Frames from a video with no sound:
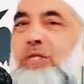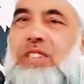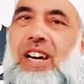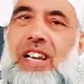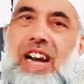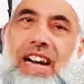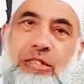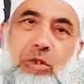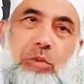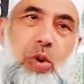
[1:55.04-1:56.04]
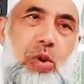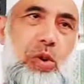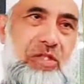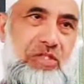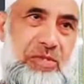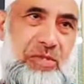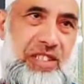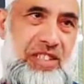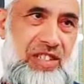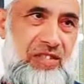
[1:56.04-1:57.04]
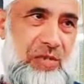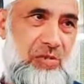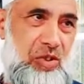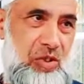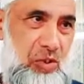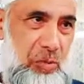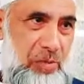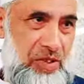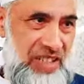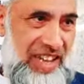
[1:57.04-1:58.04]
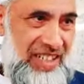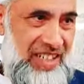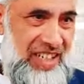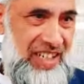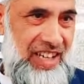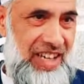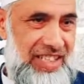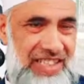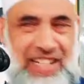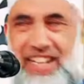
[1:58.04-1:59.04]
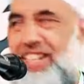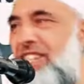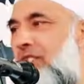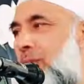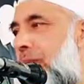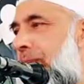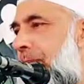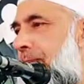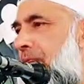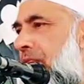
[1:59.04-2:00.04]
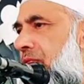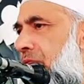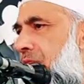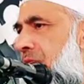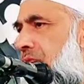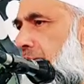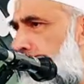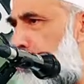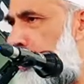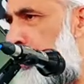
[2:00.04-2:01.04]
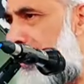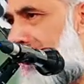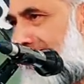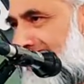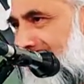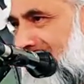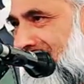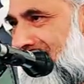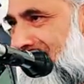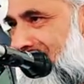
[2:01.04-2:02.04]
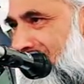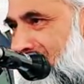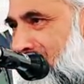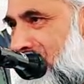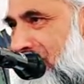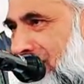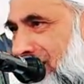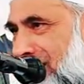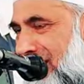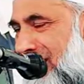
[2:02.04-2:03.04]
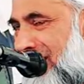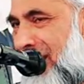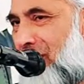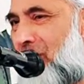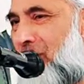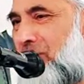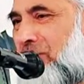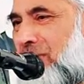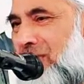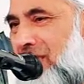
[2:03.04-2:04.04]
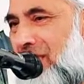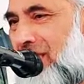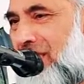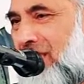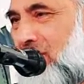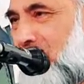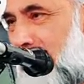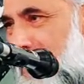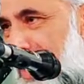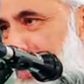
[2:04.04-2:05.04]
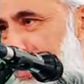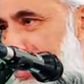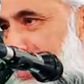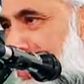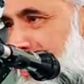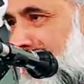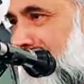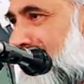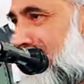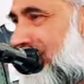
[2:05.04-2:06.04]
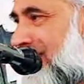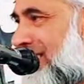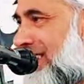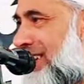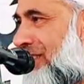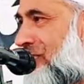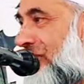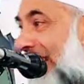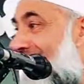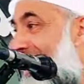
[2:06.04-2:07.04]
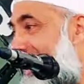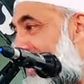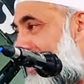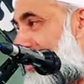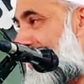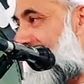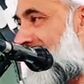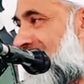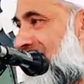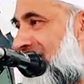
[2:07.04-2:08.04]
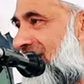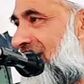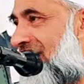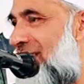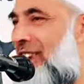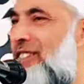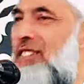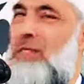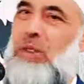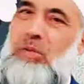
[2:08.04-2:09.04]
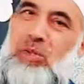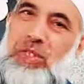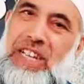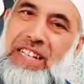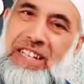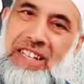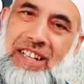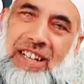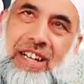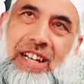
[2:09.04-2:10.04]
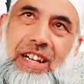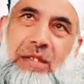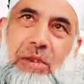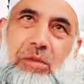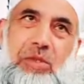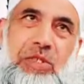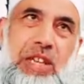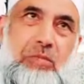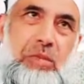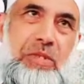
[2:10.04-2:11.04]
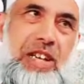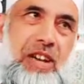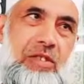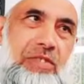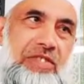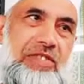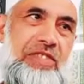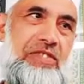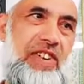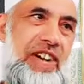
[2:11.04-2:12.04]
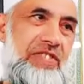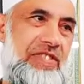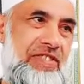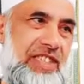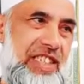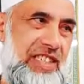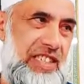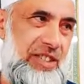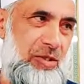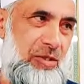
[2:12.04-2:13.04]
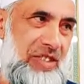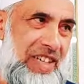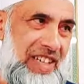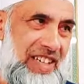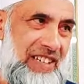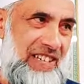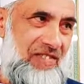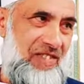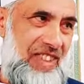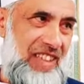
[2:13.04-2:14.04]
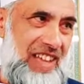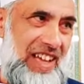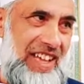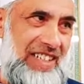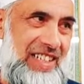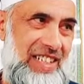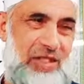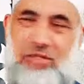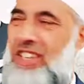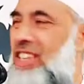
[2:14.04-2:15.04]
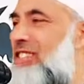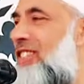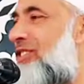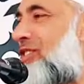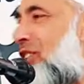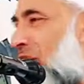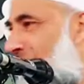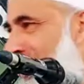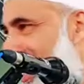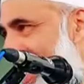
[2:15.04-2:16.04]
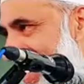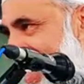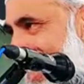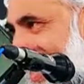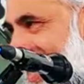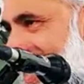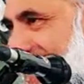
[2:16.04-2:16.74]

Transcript: ta'ala, anhum, all of them, six of them, were all protecting, standing up for the Hududullah. But now comes a young man who is violating those. And there is Imam Hussein. Imam Hussein would be now 55, 56 years old, eh? And do you think he's going to tolerate this